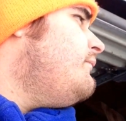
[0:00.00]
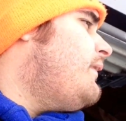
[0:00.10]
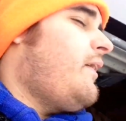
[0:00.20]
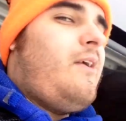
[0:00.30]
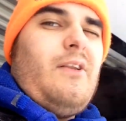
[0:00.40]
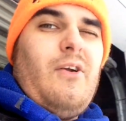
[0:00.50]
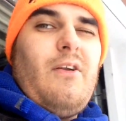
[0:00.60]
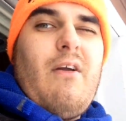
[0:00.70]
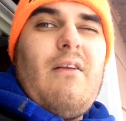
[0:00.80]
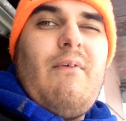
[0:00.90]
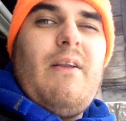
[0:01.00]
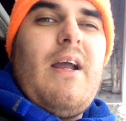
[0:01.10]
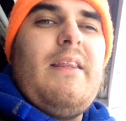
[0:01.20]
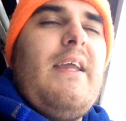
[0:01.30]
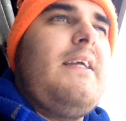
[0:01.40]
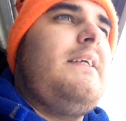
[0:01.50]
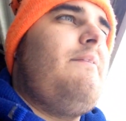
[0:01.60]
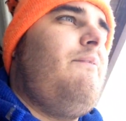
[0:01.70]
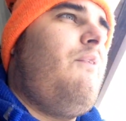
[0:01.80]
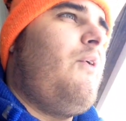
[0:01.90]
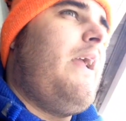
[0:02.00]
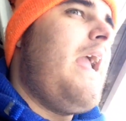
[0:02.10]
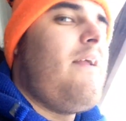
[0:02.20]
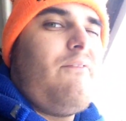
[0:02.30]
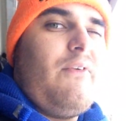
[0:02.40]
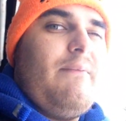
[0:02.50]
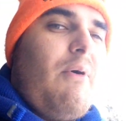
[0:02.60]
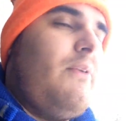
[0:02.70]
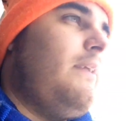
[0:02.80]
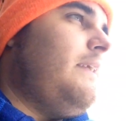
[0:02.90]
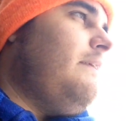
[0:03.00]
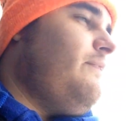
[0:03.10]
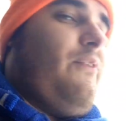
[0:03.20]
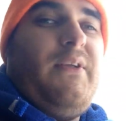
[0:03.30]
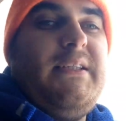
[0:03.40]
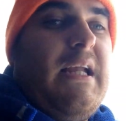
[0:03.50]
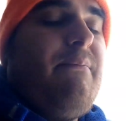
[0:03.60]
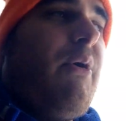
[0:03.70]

But I could have turned around and went and got the XM48 for the both for the same